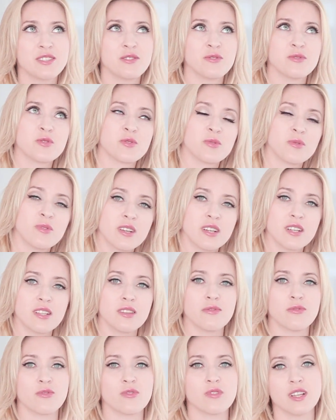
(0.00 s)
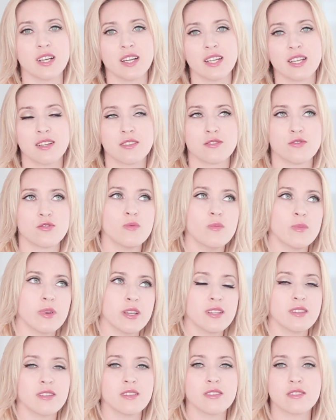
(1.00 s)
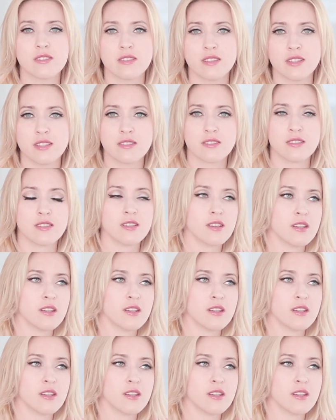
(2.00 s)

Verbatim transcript: tutorial for like 2 minutes that